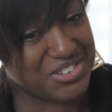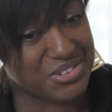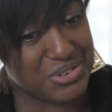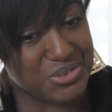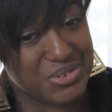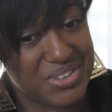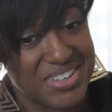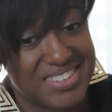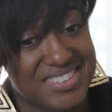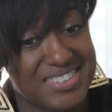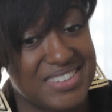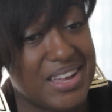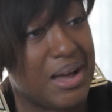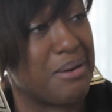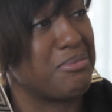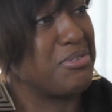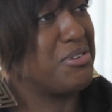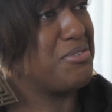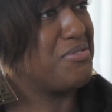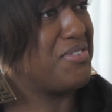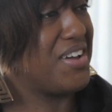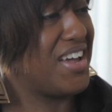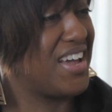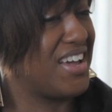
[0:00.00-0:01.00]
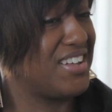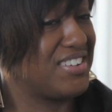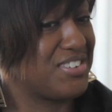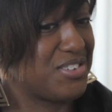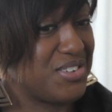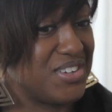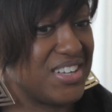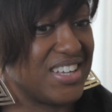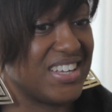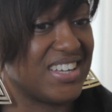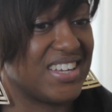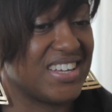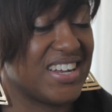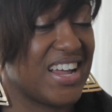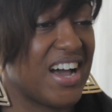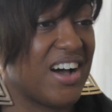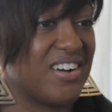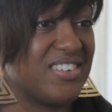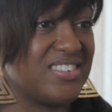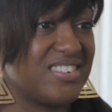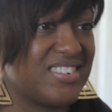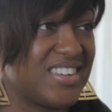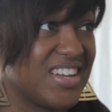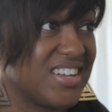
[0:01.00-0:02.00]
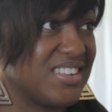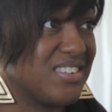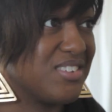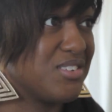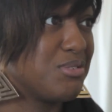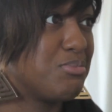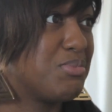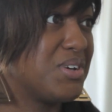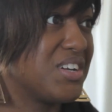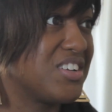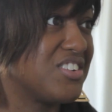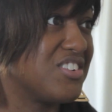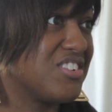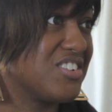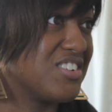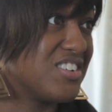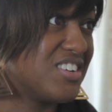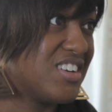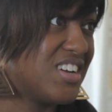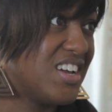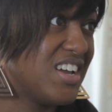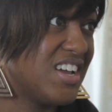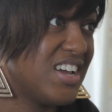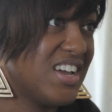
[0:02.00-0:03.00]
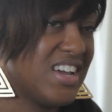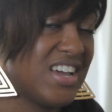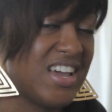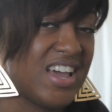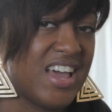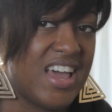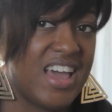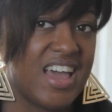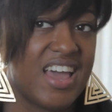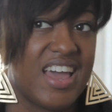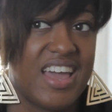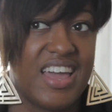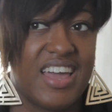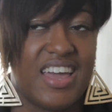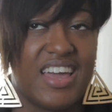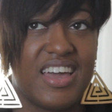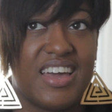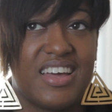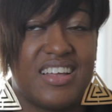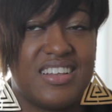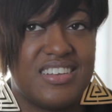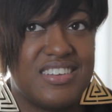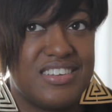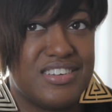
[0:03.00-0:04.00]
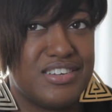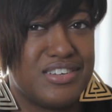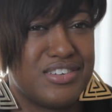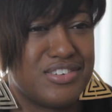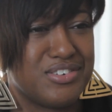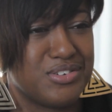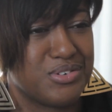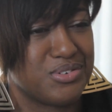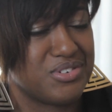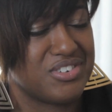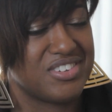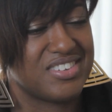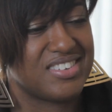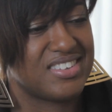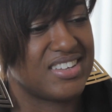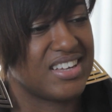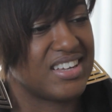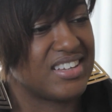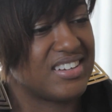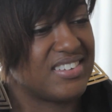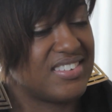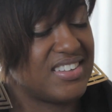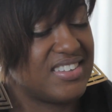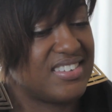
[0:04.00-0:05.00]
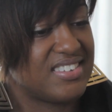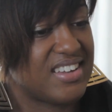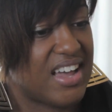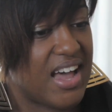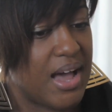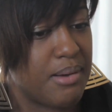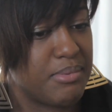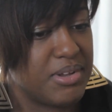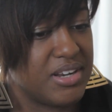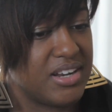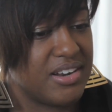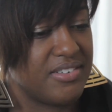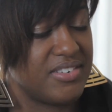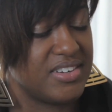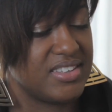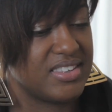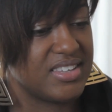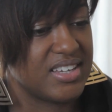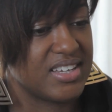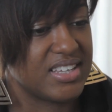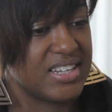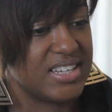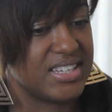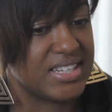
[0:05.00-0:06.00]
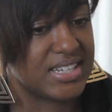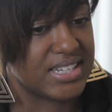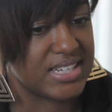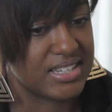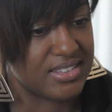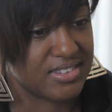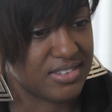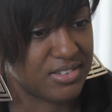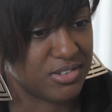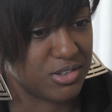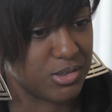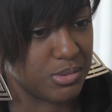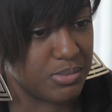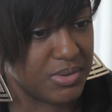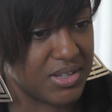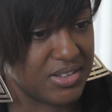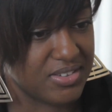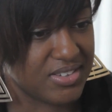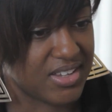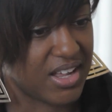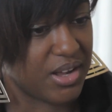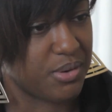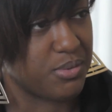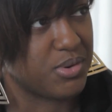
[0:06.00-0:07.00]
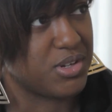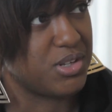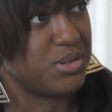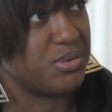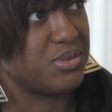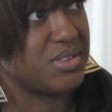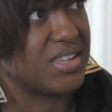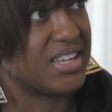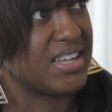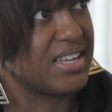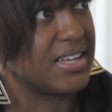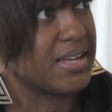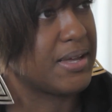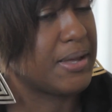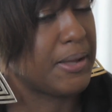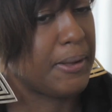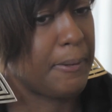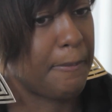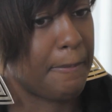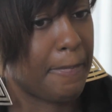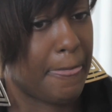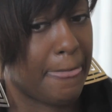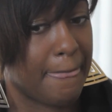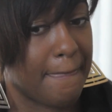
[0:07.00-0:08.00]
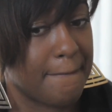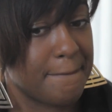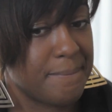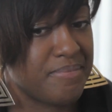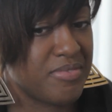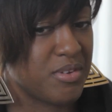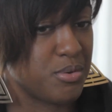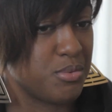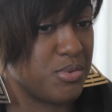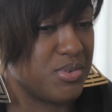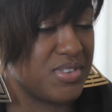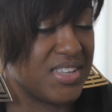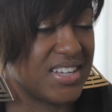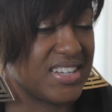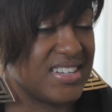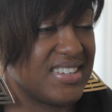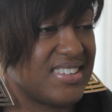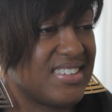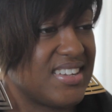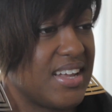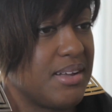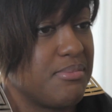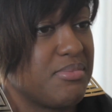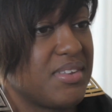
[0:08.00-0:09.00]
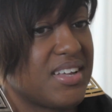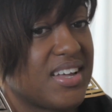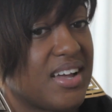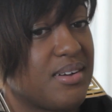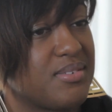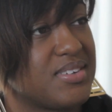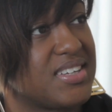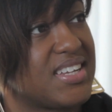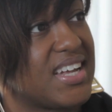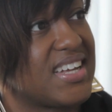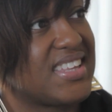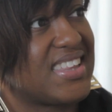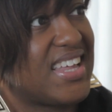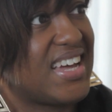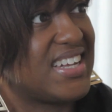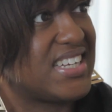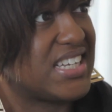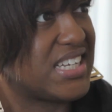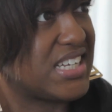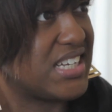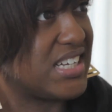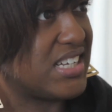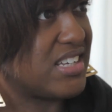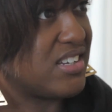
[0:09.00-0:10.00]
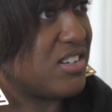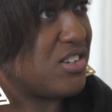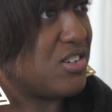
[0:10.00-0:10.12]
So they stopped the van so he can get out and take this picture. And you know, just thinking of the time and everything, and he sent it to me. He's like, "What do you think?" And we were thinking the same thing. I was like, "That's it."